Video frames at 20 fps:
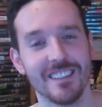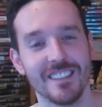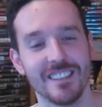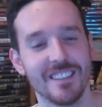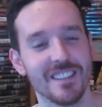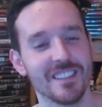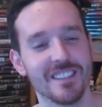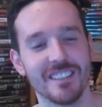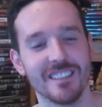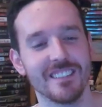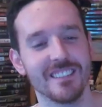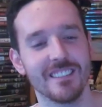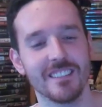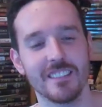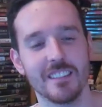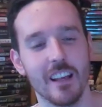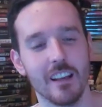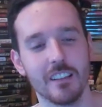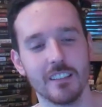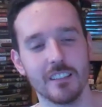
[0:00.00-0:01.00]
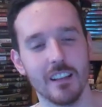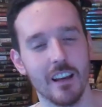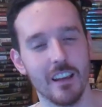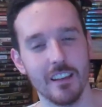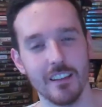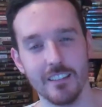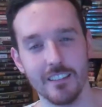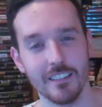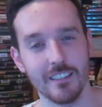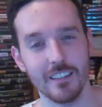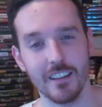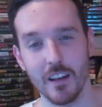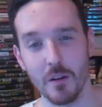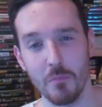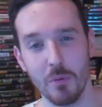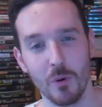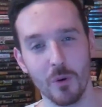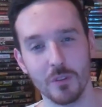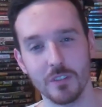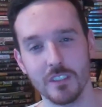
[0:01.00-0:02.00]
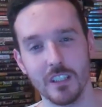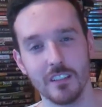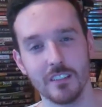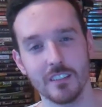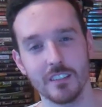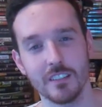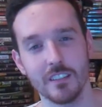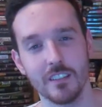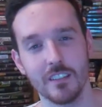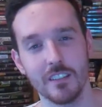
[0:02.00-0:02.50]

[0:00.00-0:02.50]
Just, just excited to get a post out.